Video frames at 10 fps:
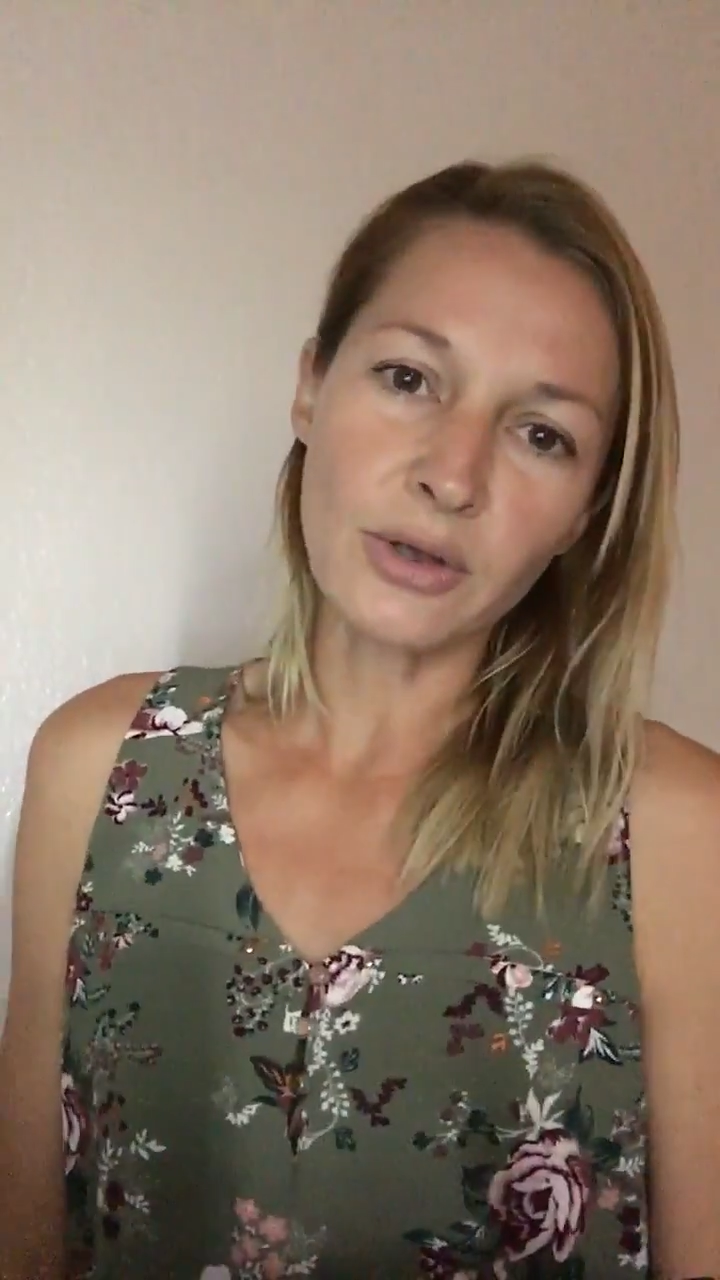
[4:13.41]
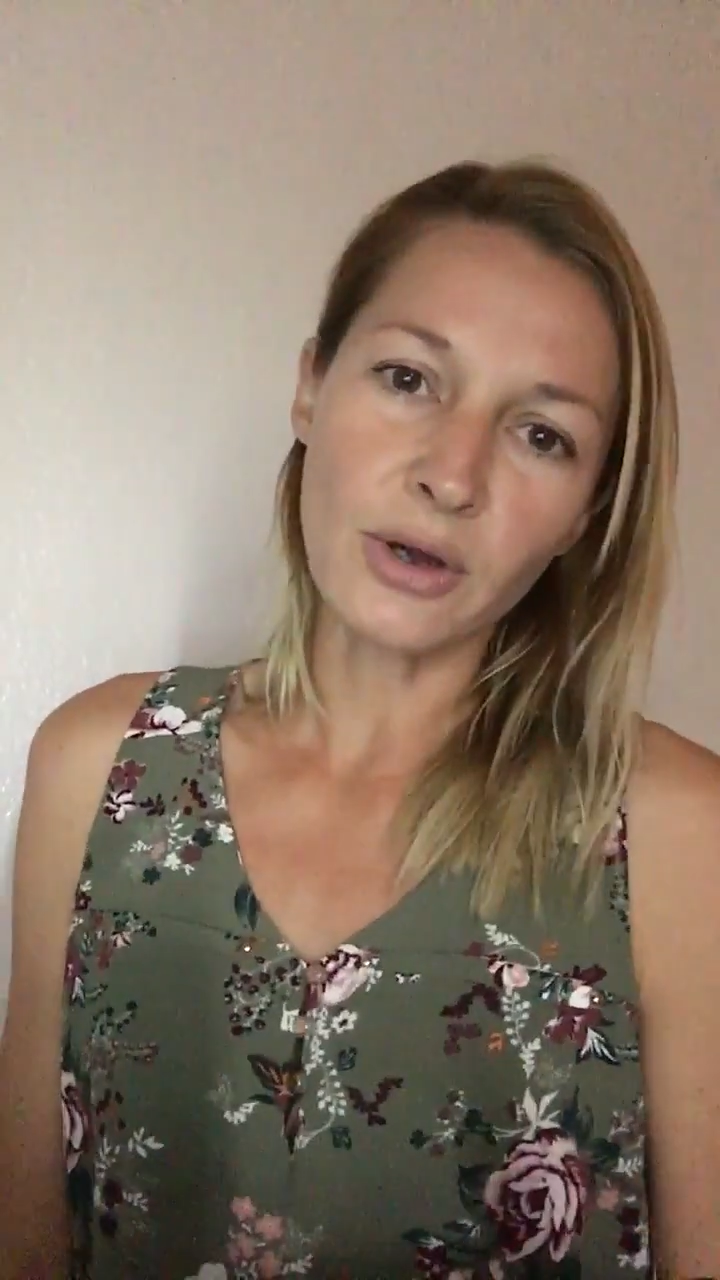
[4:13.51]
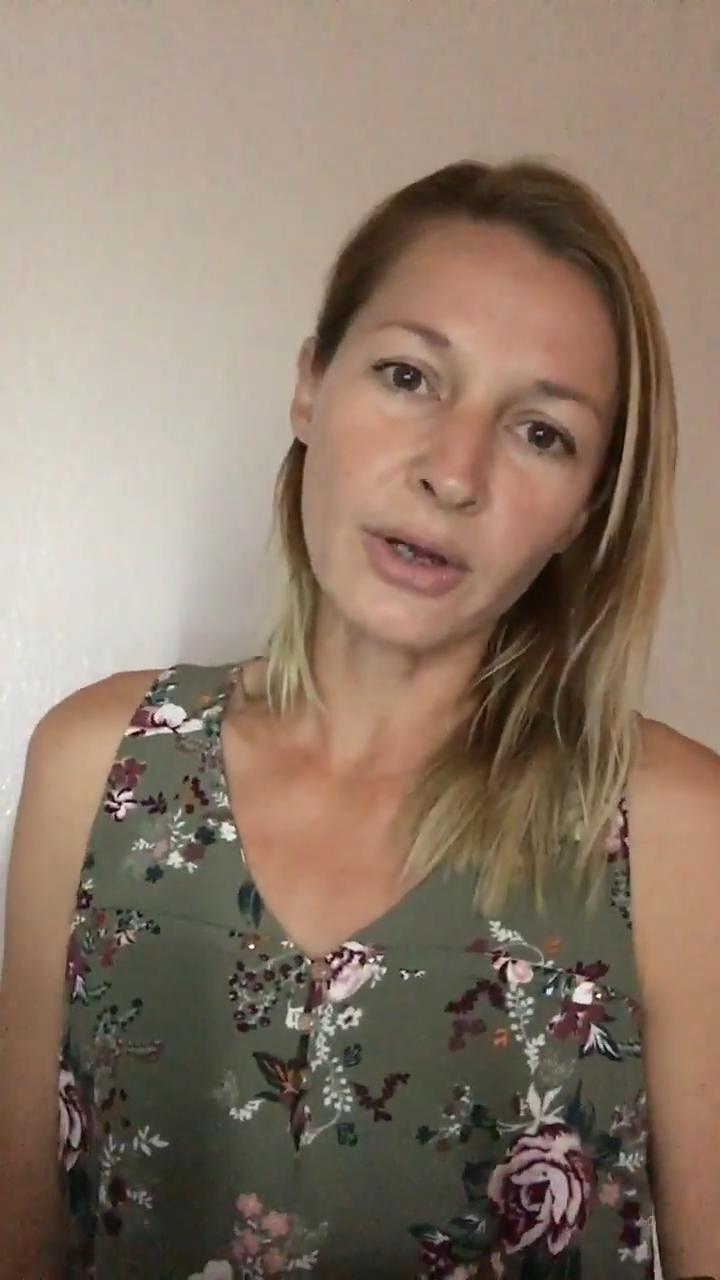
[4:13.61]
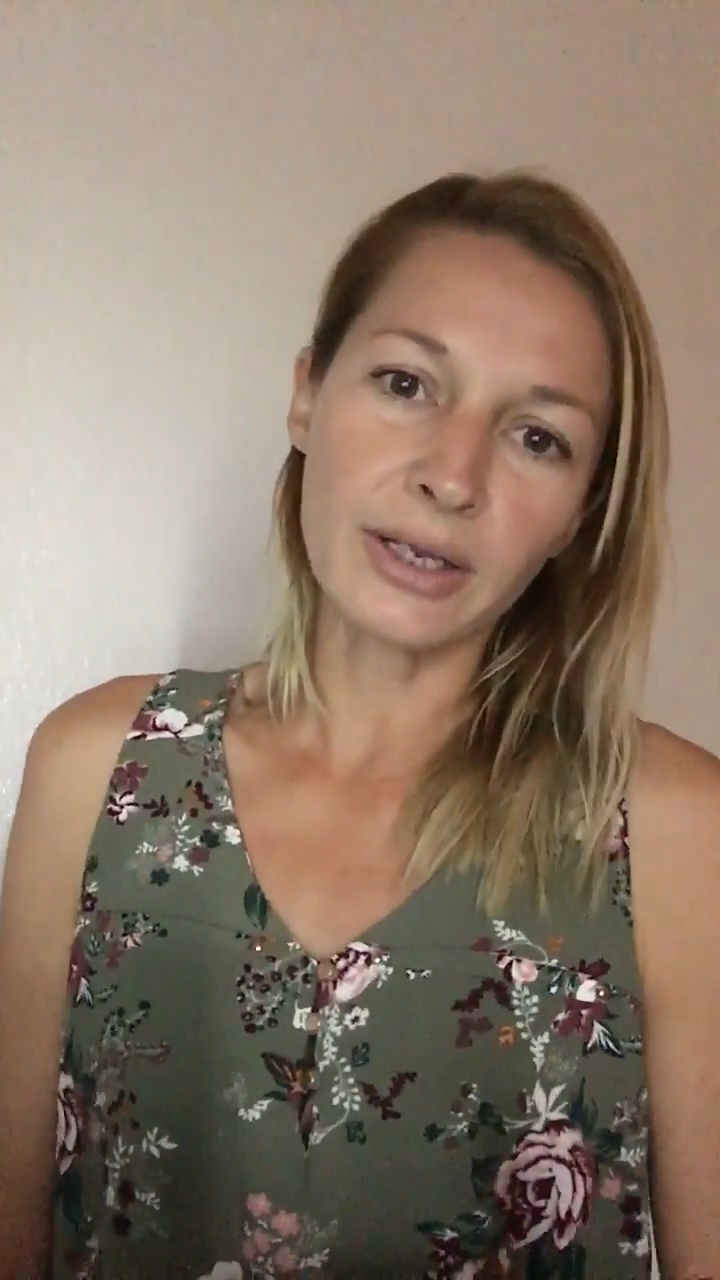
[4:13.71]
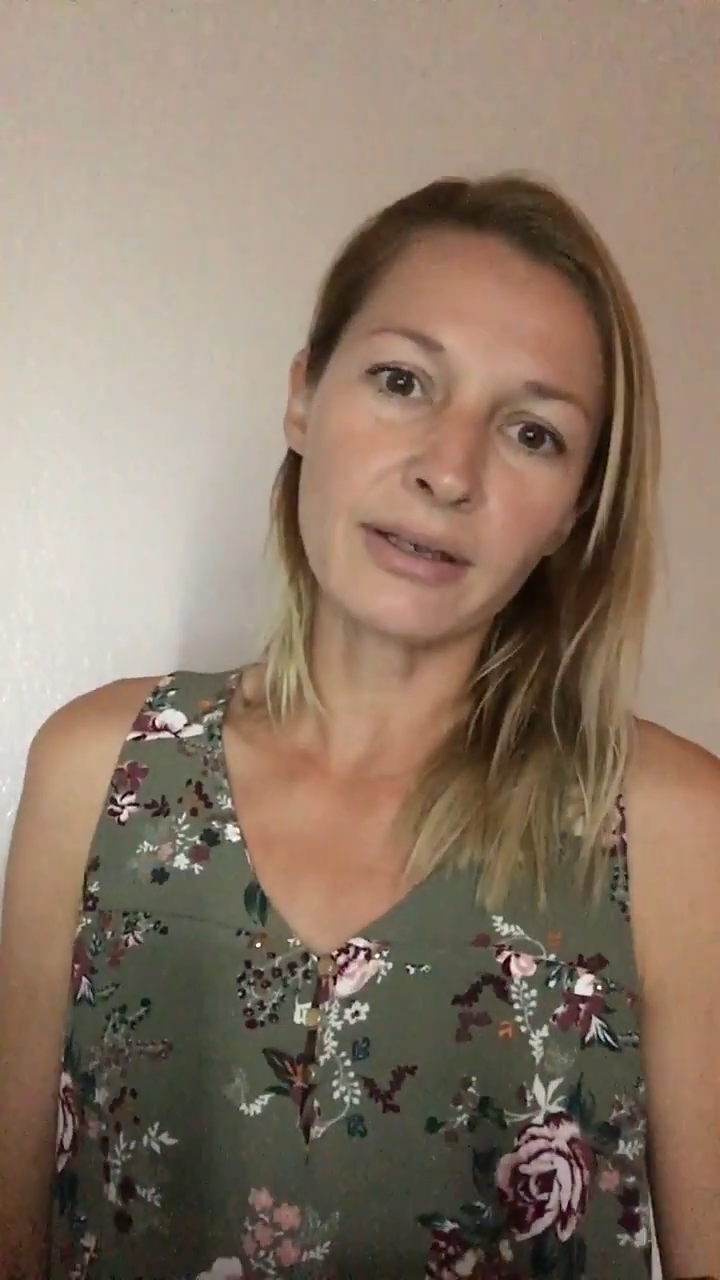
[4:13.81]

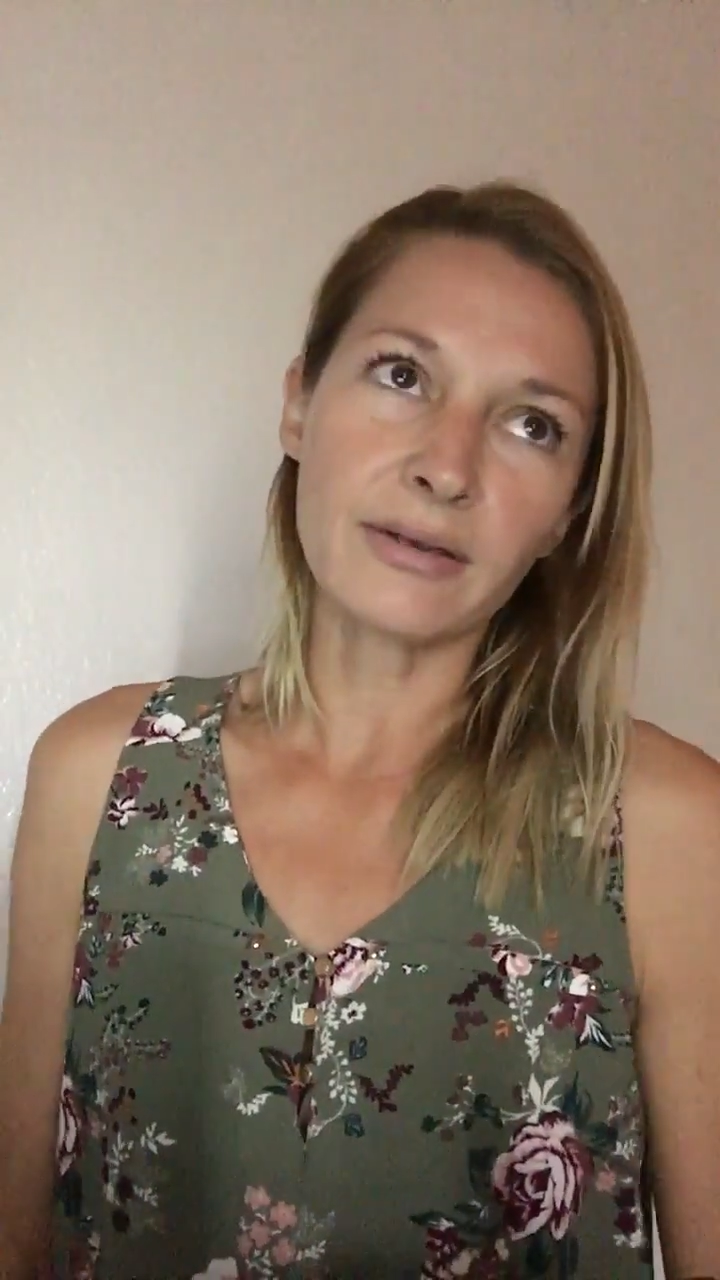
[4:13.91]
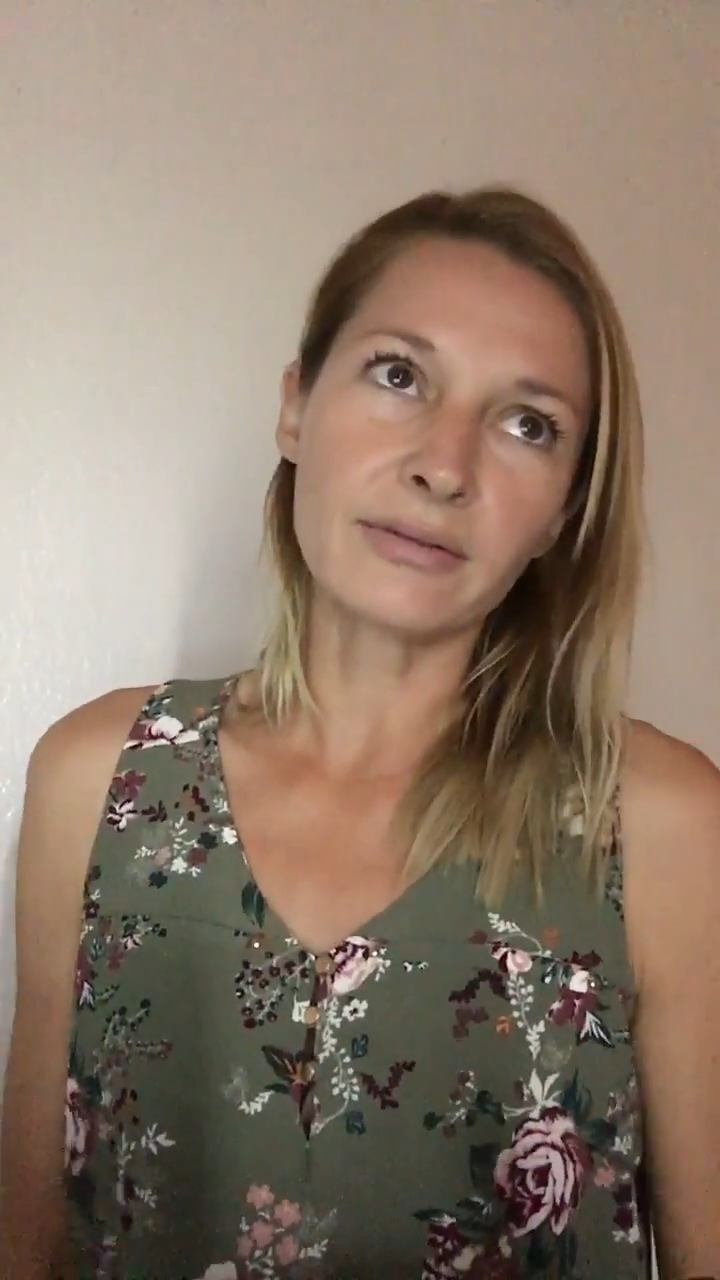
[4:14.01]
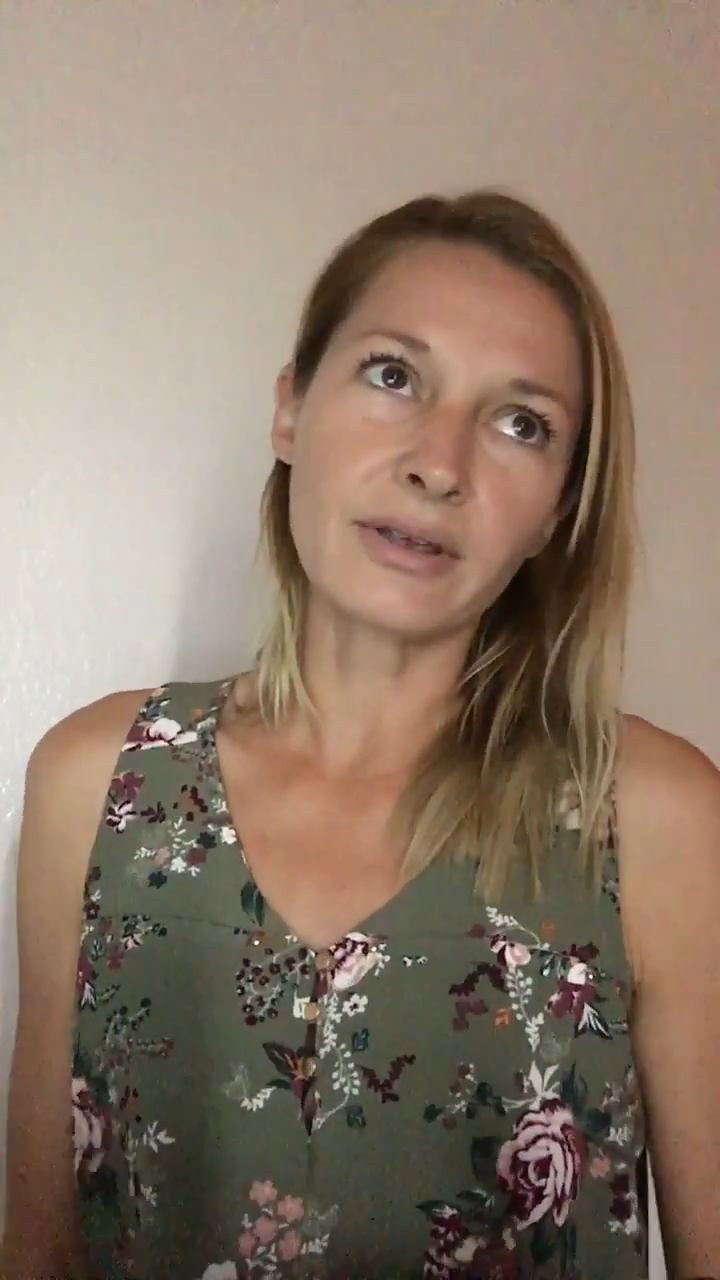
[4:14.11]
on